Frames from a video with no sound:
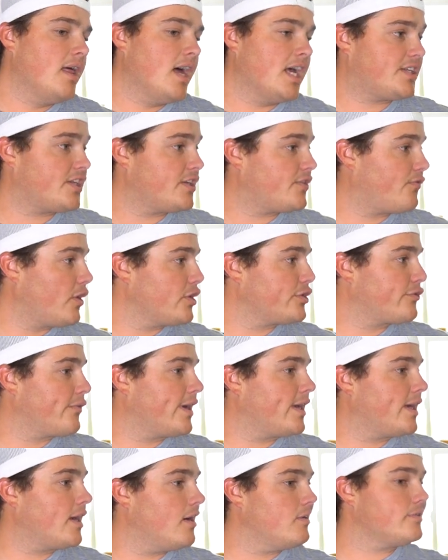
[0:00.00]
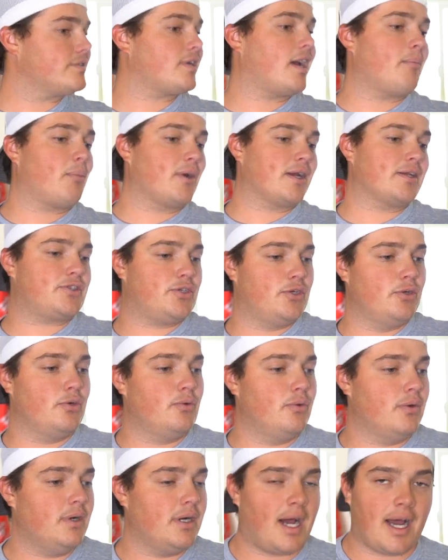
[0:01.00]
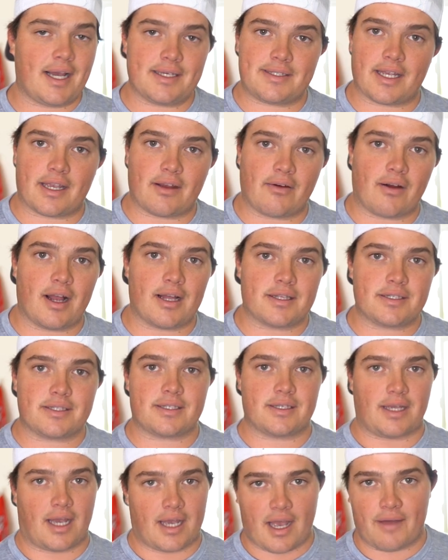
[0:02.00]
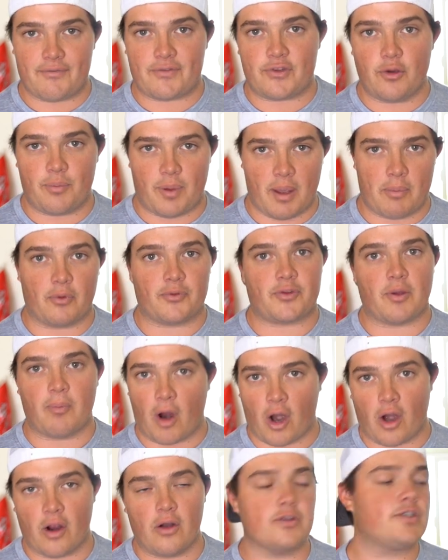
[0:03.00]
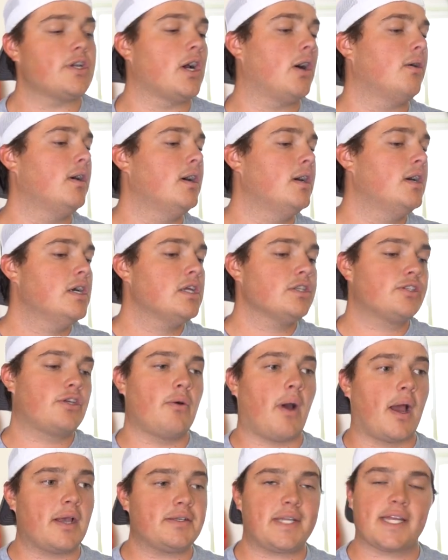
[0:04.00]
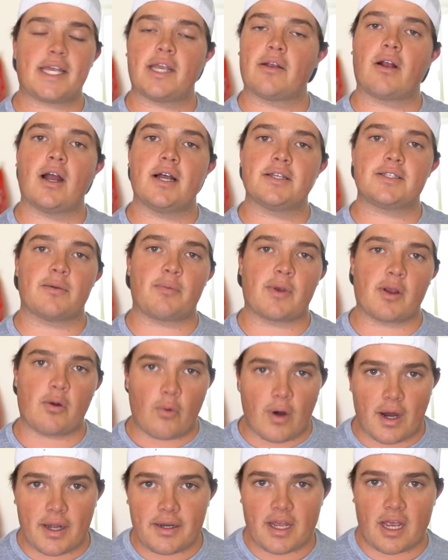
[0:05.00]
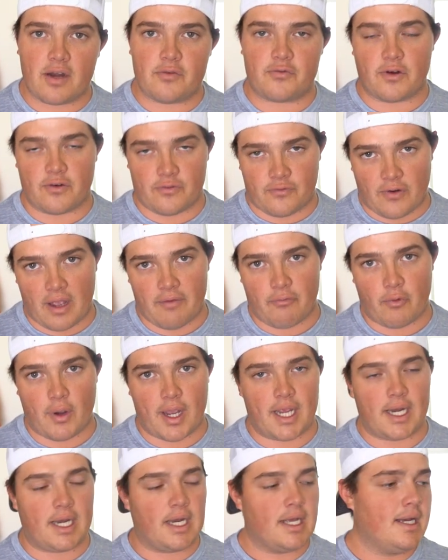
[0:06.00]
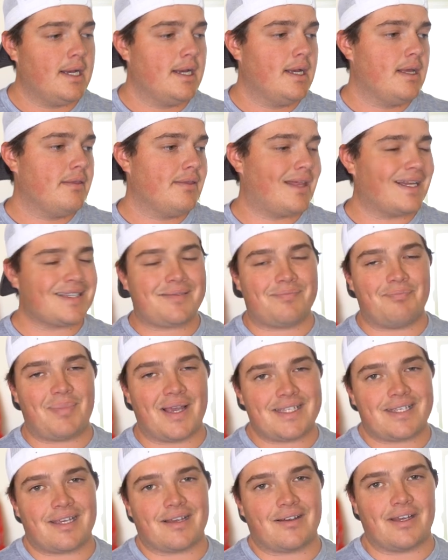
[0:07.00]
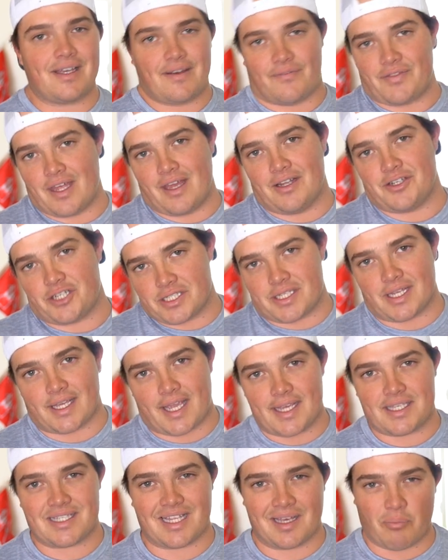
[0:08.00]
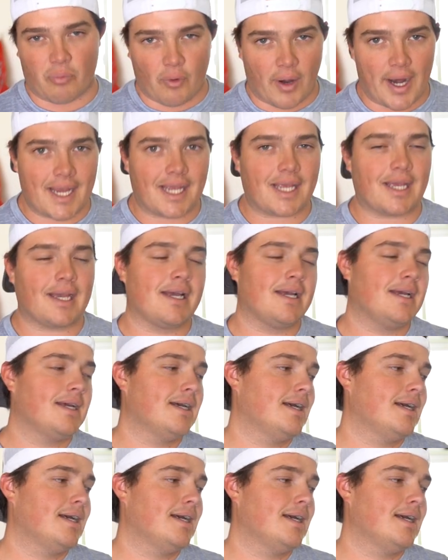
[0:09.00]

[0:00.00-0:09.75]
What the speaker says: that's as far as rigging goes. I bring 2 high-sticking rods. I have 2 people tomorrow, so 2 high-sticking rods. I bring 1 9-foot 5-weight. That's basically if, just in case they break